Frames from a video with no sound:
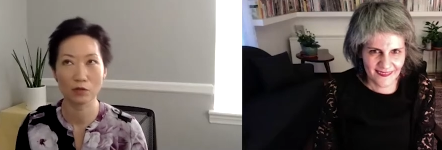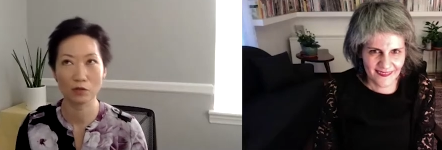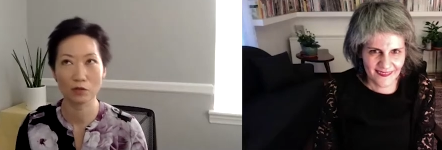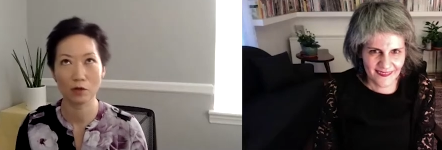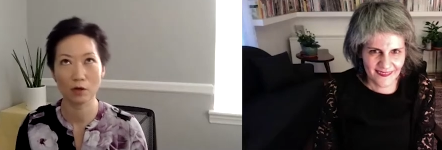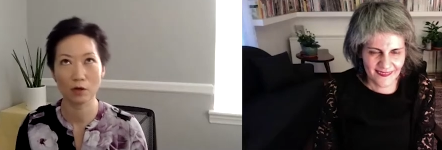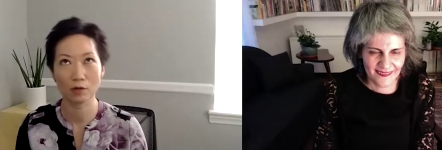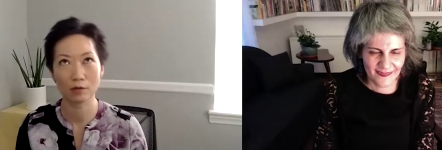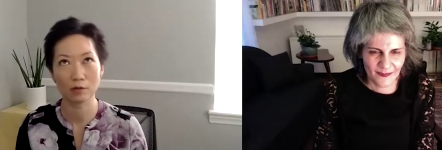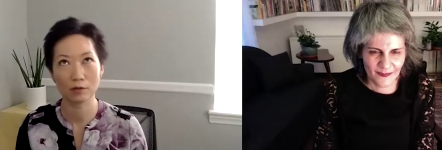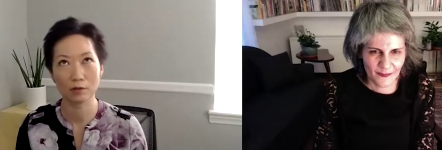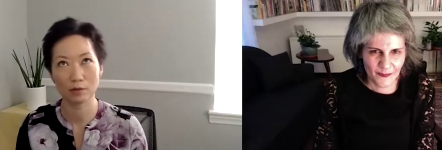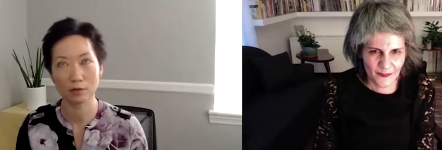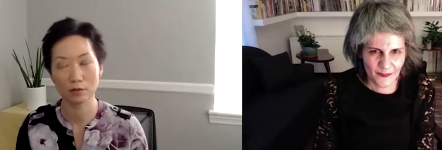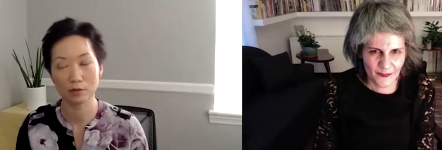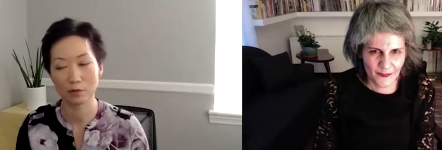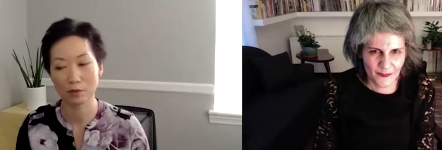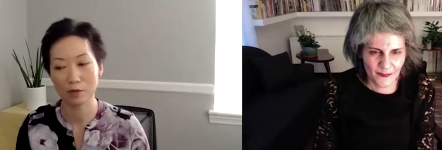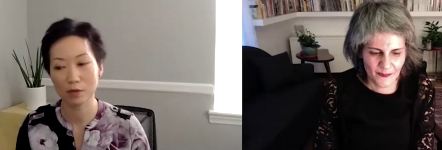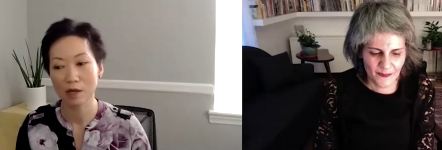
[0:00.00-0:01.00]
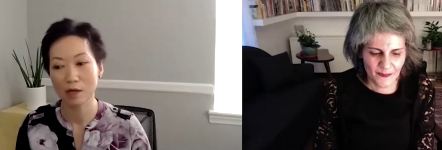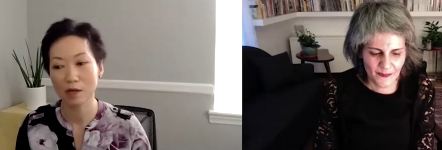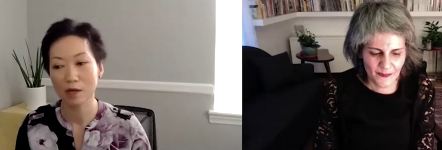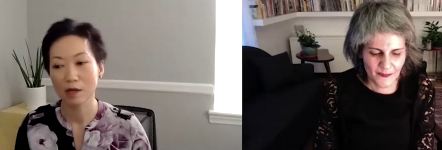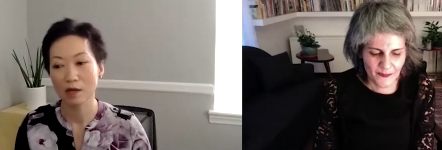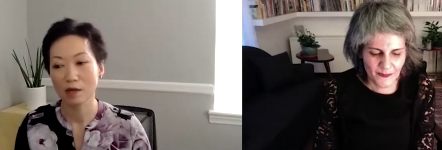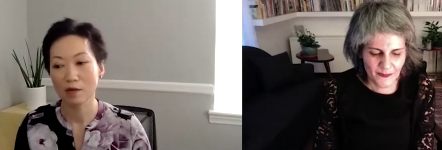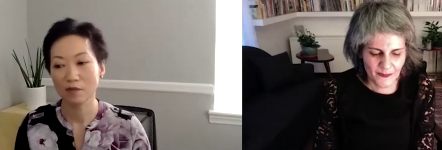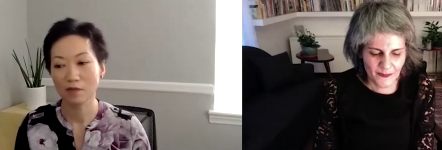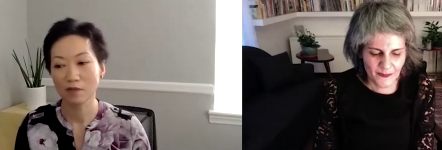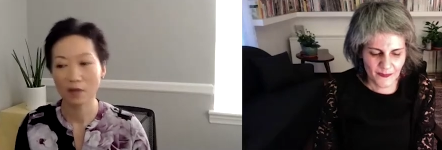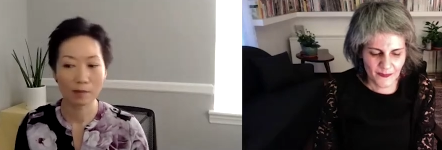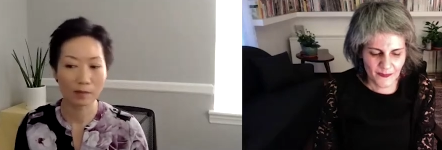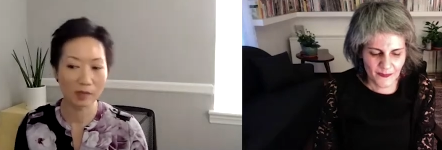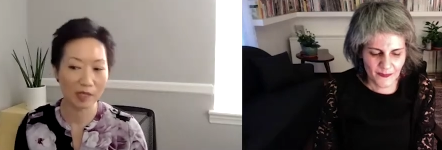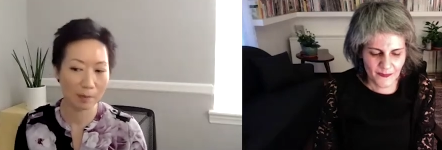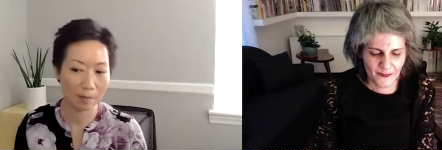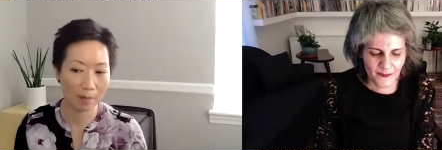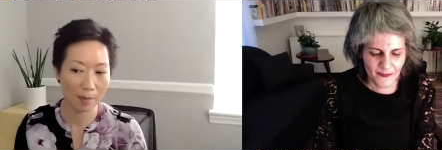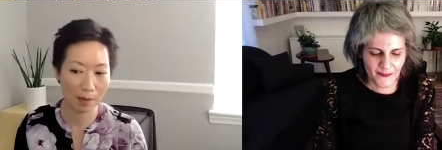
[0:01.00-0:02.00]
Speaker 1: talk to
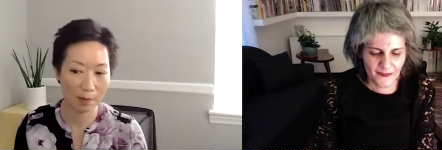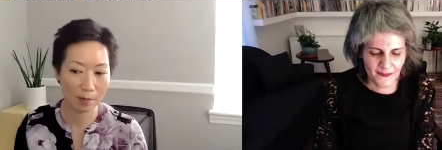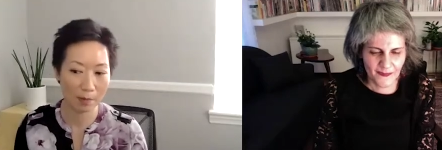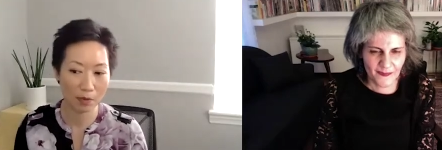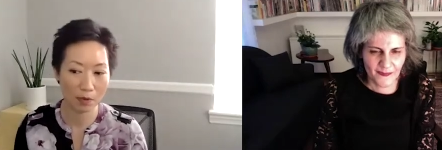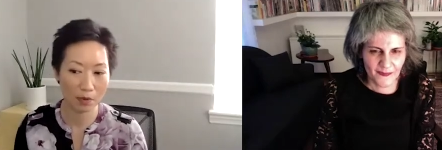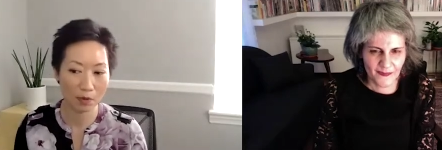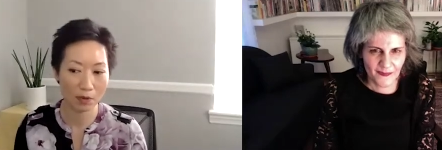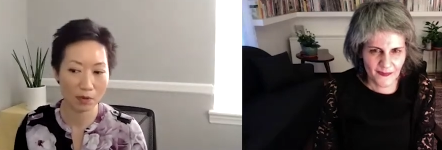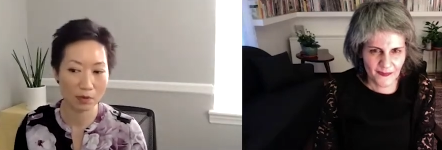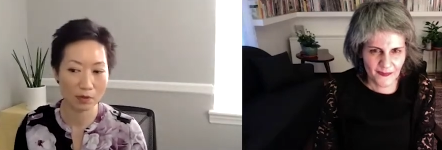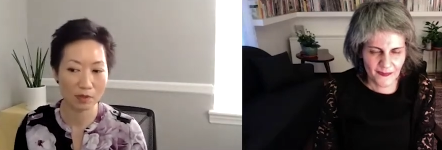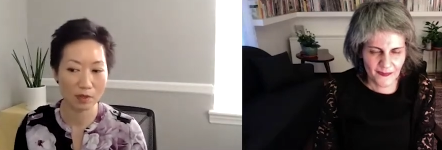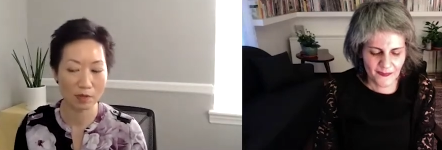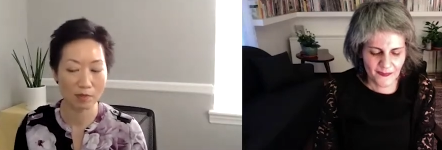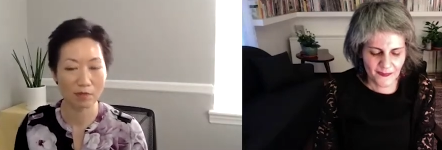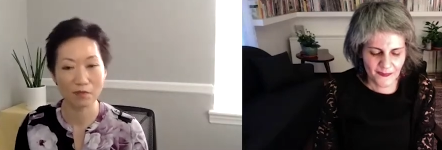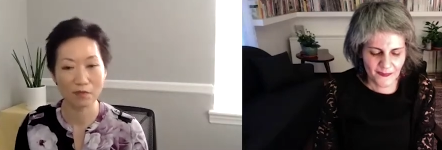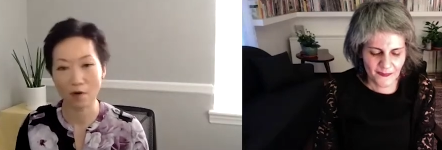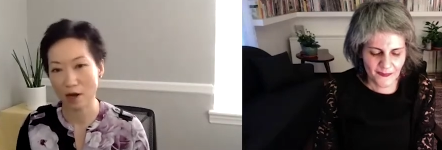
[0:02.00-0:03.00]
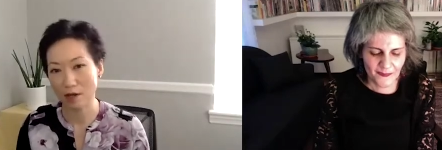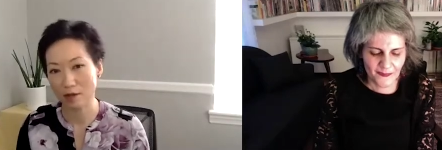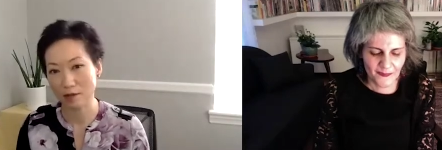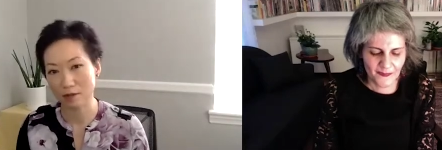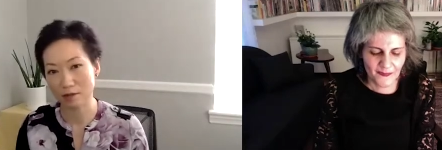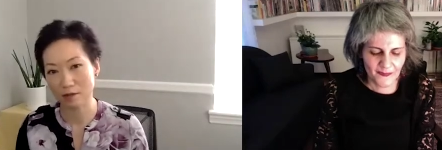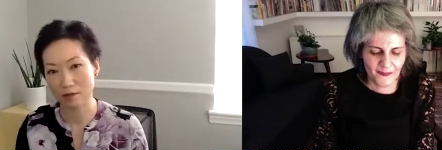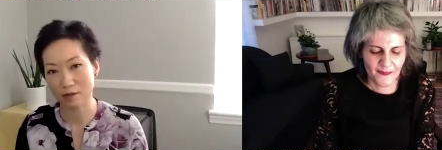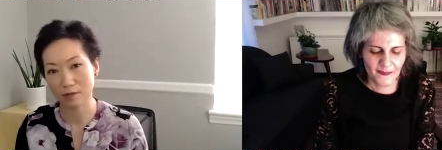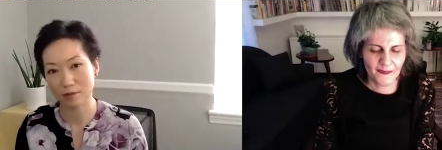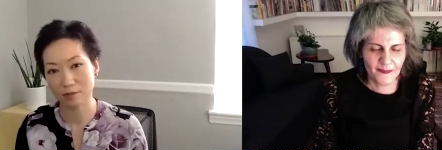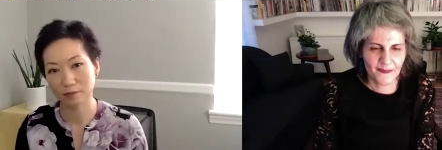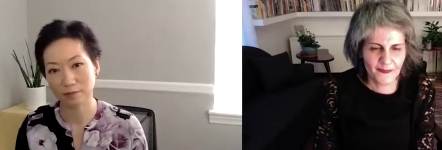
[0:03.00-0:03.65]
family members and friends?